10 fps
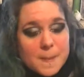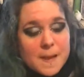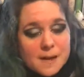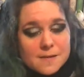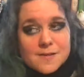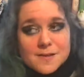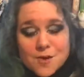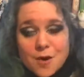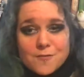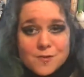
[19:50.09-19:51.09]
And as the
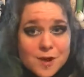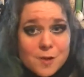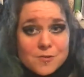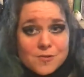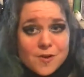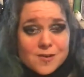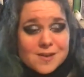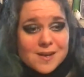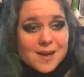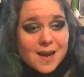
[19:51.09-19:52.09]
novel goes
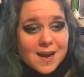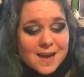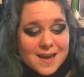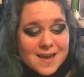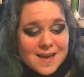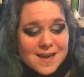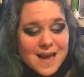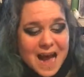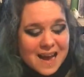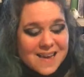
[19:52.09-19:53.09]
on,
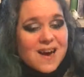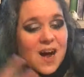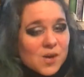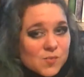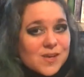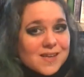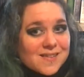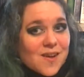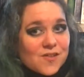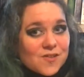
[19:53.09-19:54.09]
he kind of
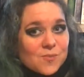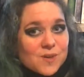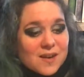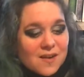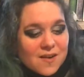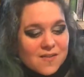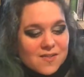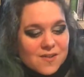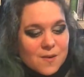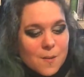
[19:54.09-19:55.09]
starts to realize
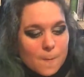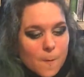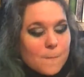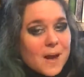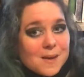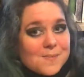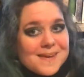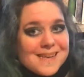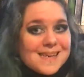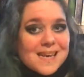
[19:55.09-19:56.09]
that, well,
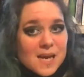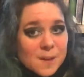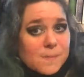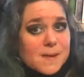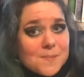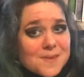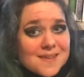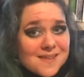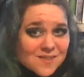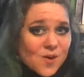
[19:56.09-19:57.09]
maybe
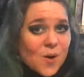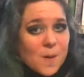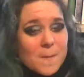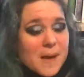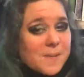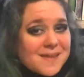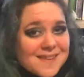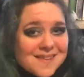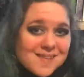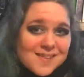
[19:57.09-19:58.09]
it's not, maybe
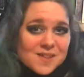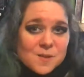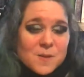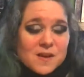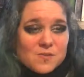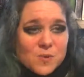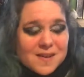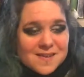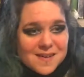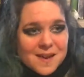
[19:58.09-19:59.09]
this isn't the best way
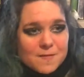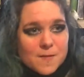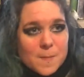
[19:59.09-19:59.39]
to live.